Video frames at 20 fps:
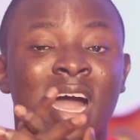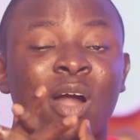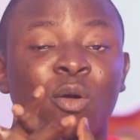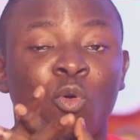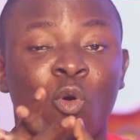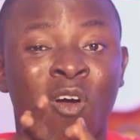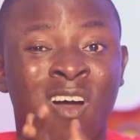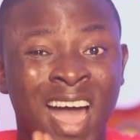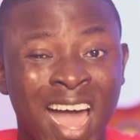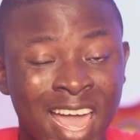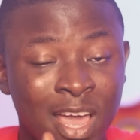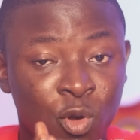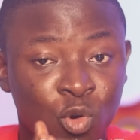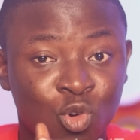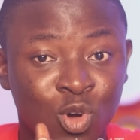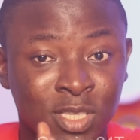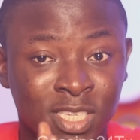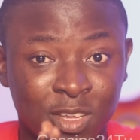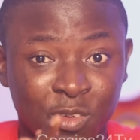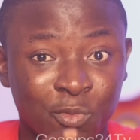I call high
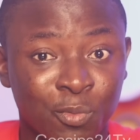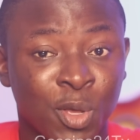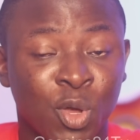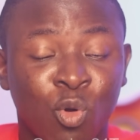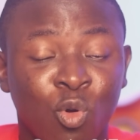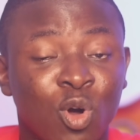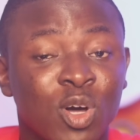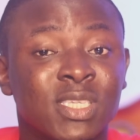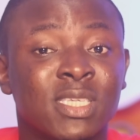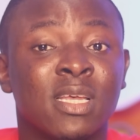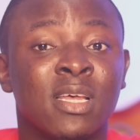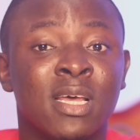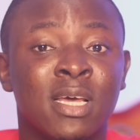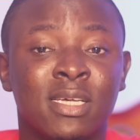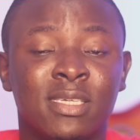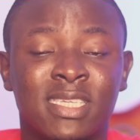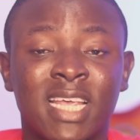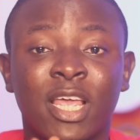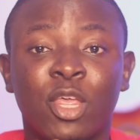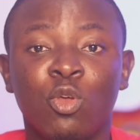court, because
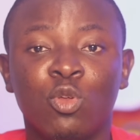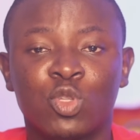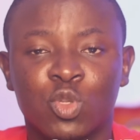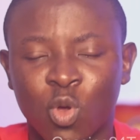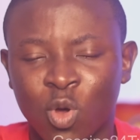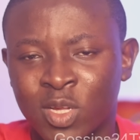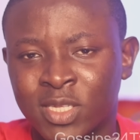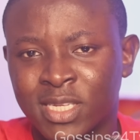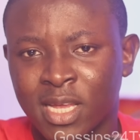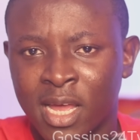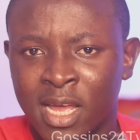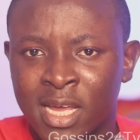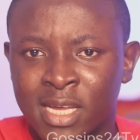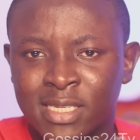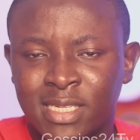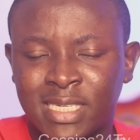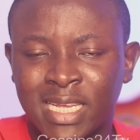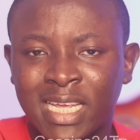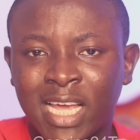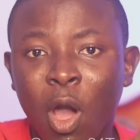circuit court,
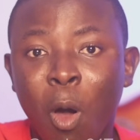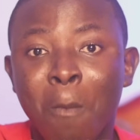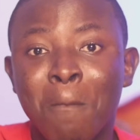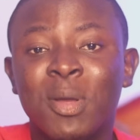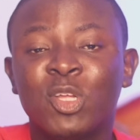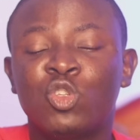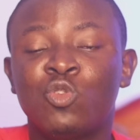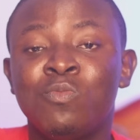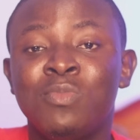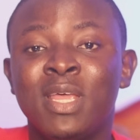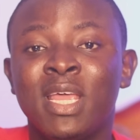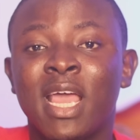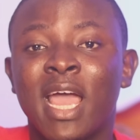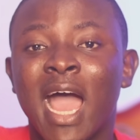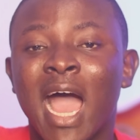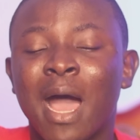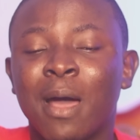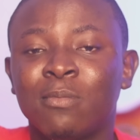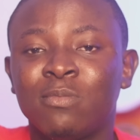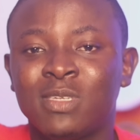see, come back to
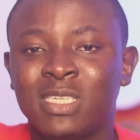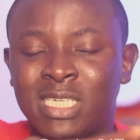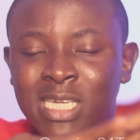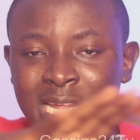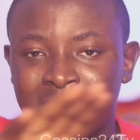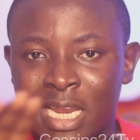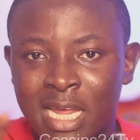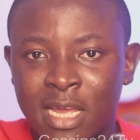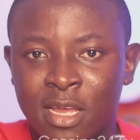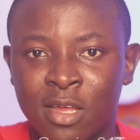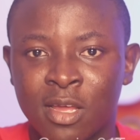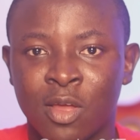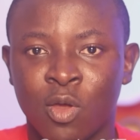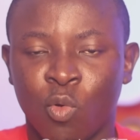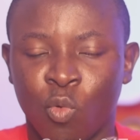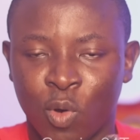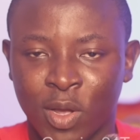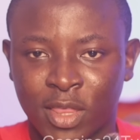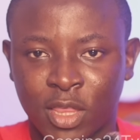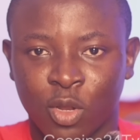me, I'm dealing
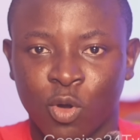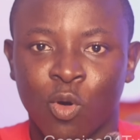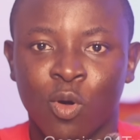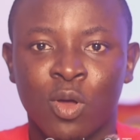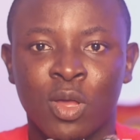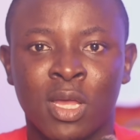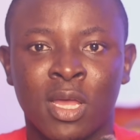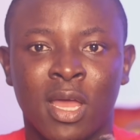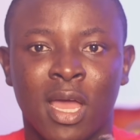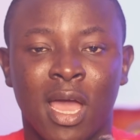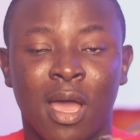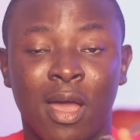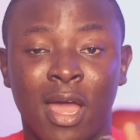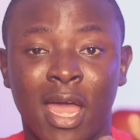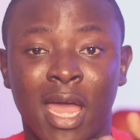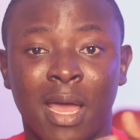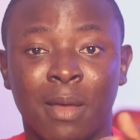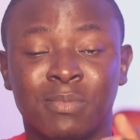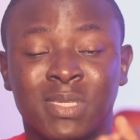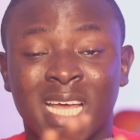with, no.
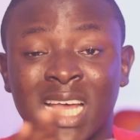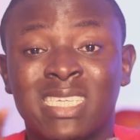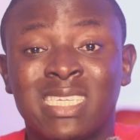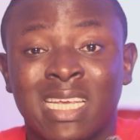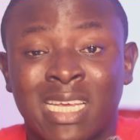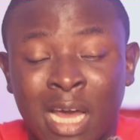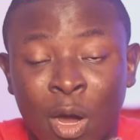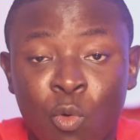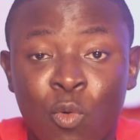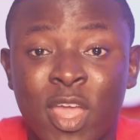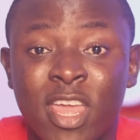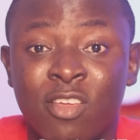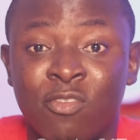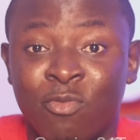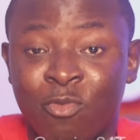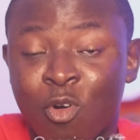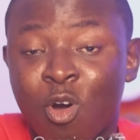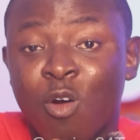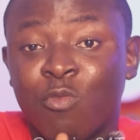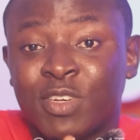Sasika we
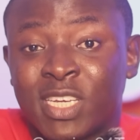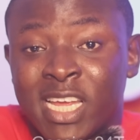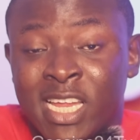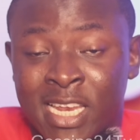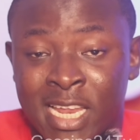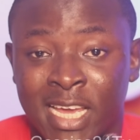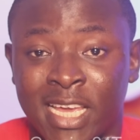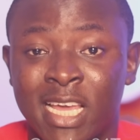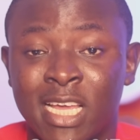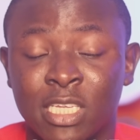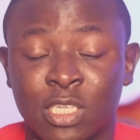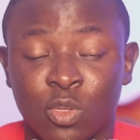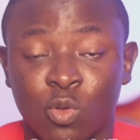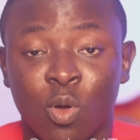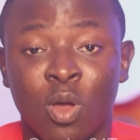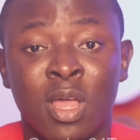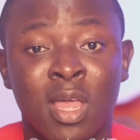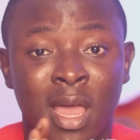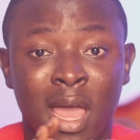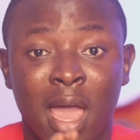involved in the case
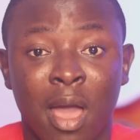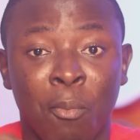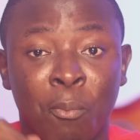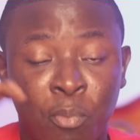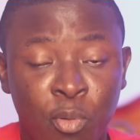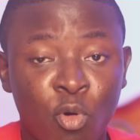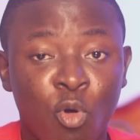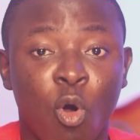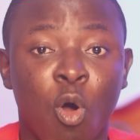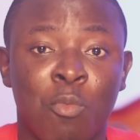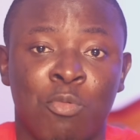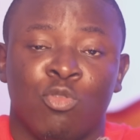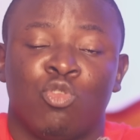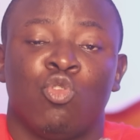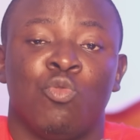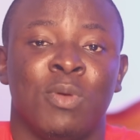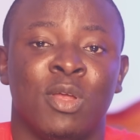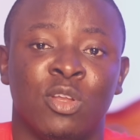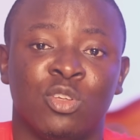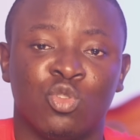of a bro
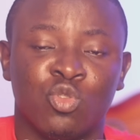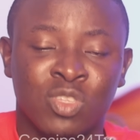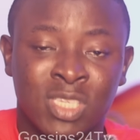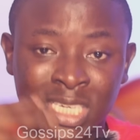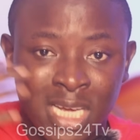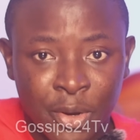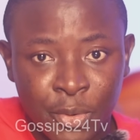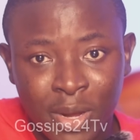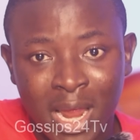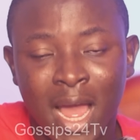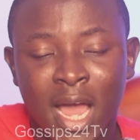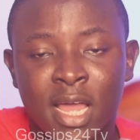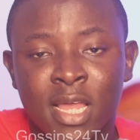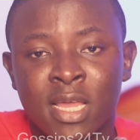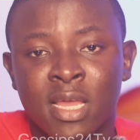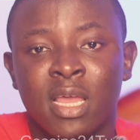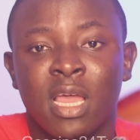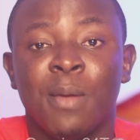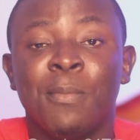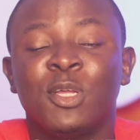of 2 minutes in
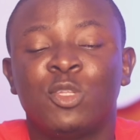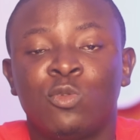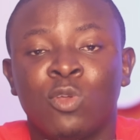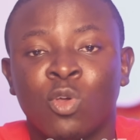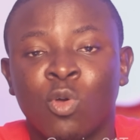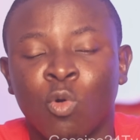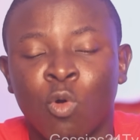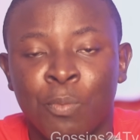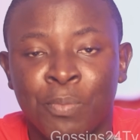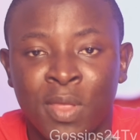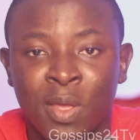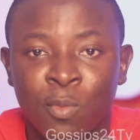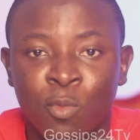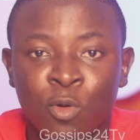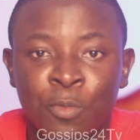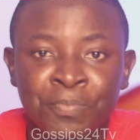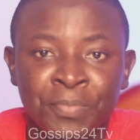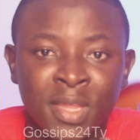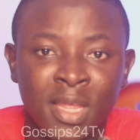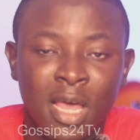Sasha, a bit of a
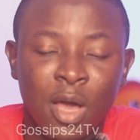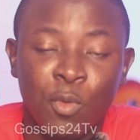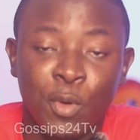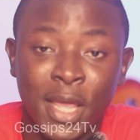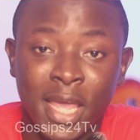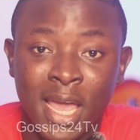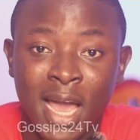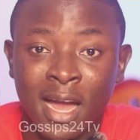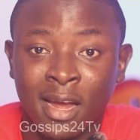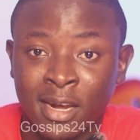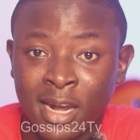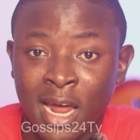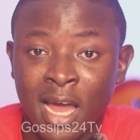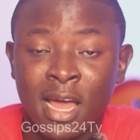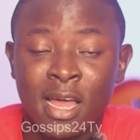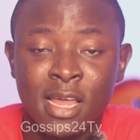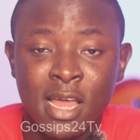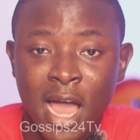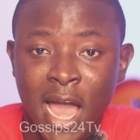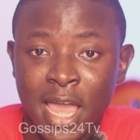copimo, away
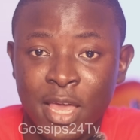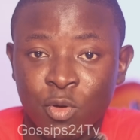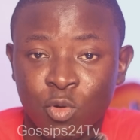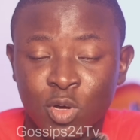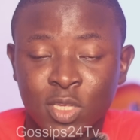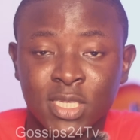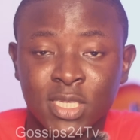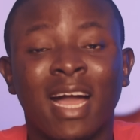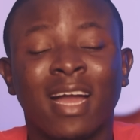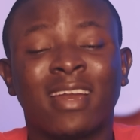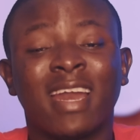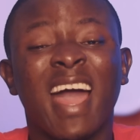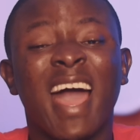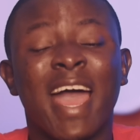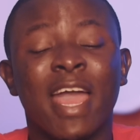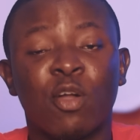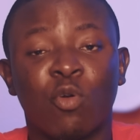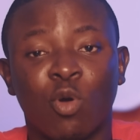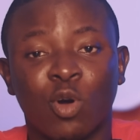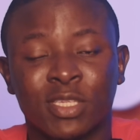Accra High Now,
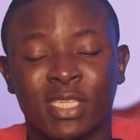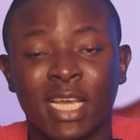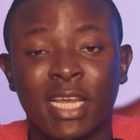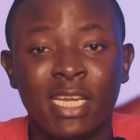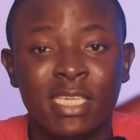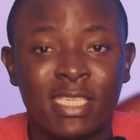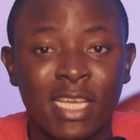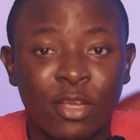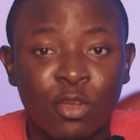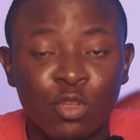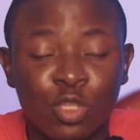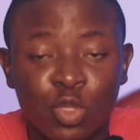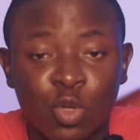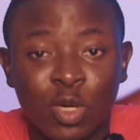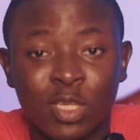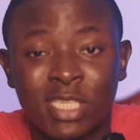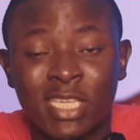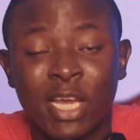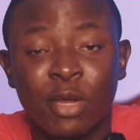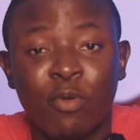Accra High Court and the
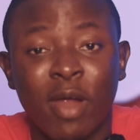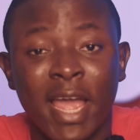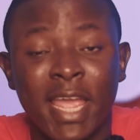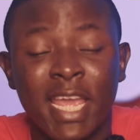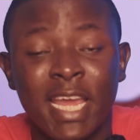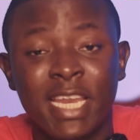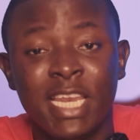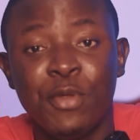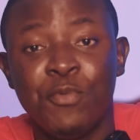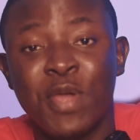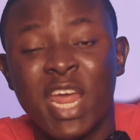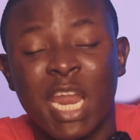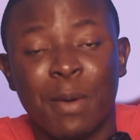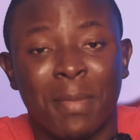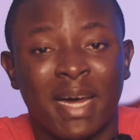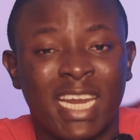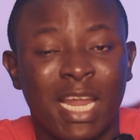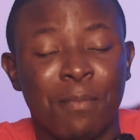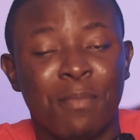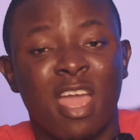Secret Court, they cry in the
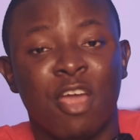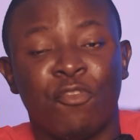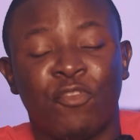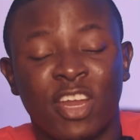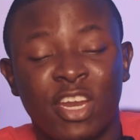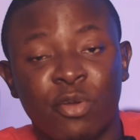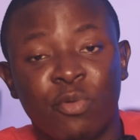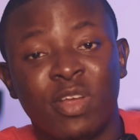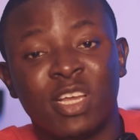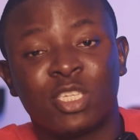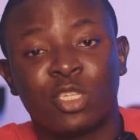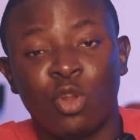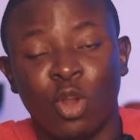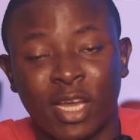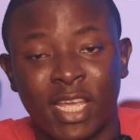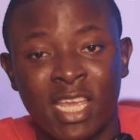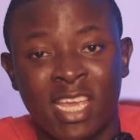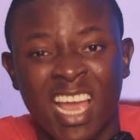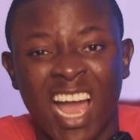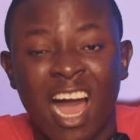Vienna, Madame BF and Grace
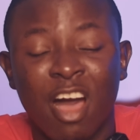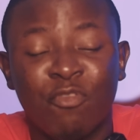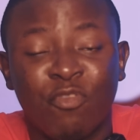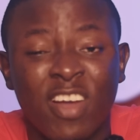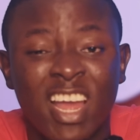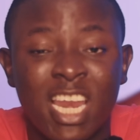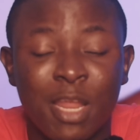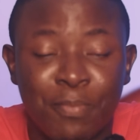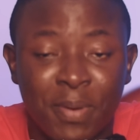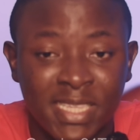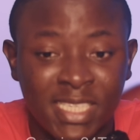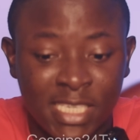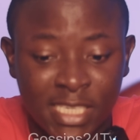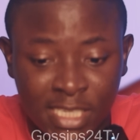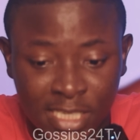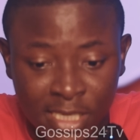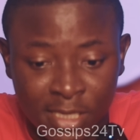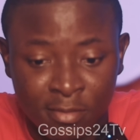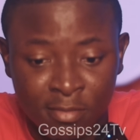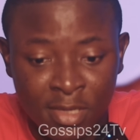Loki, I file a
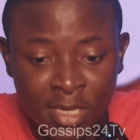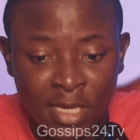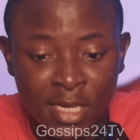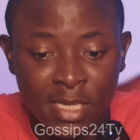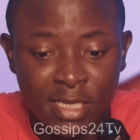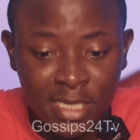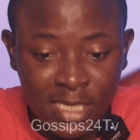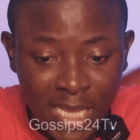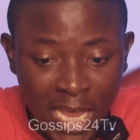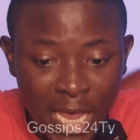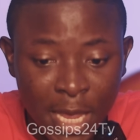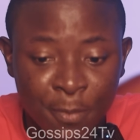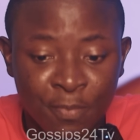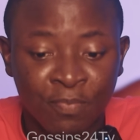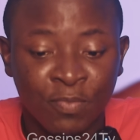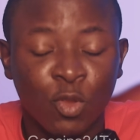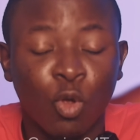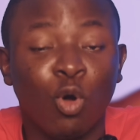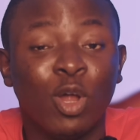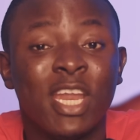petition,
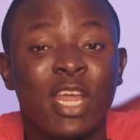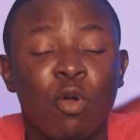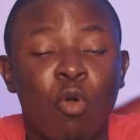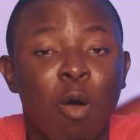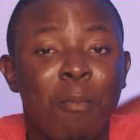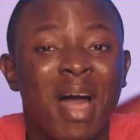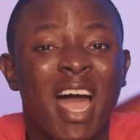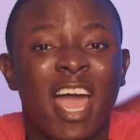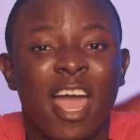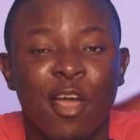say, or they come